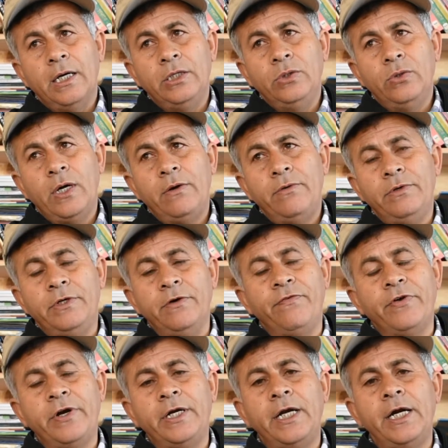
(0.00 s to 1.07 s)
you have
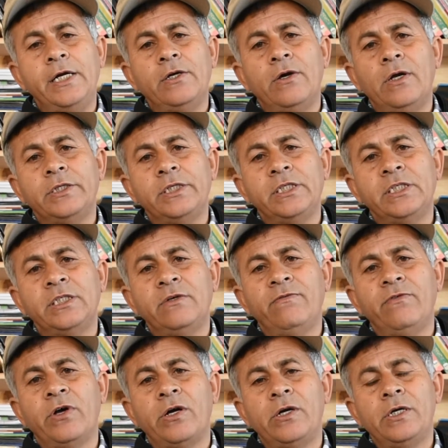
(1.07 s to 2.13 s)
different ideologies in the
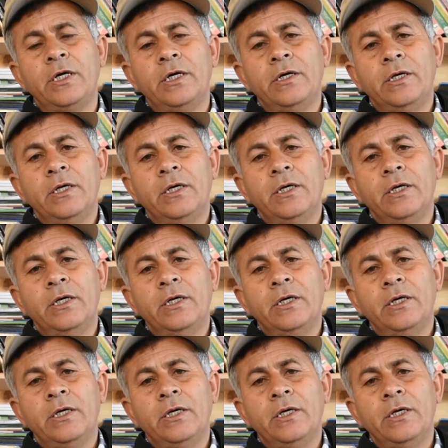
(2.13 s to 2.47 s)
world.